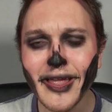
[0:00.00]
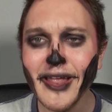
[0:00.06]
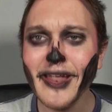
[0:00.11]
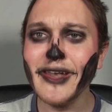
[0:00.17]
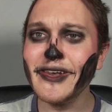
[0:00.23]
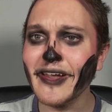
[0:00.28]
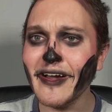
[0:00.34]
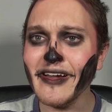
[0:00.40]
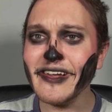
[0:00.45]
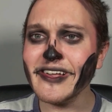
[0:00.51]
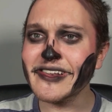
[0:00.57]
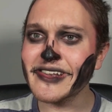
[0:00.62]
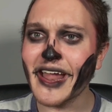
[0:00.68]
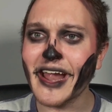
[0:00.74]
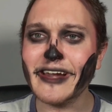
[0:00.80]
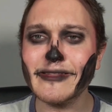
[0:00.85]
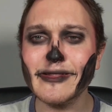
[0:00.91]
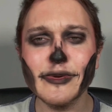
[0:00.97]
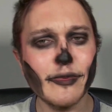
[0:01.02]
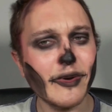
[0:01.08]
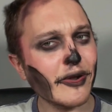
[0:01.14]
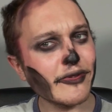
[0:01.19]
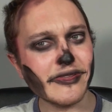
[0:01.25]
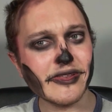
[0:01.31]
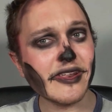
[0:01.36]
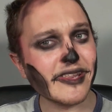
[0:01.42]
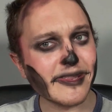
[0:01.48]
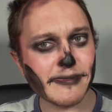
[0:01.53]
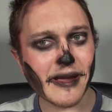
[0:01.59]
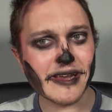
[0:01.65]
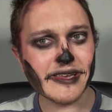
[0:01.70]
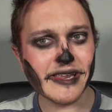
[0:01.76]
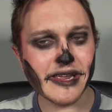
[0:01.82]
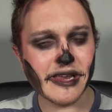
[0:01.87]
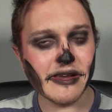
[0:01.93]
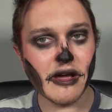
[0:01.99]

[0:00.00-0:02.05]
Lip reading: not exactly what I was expecting,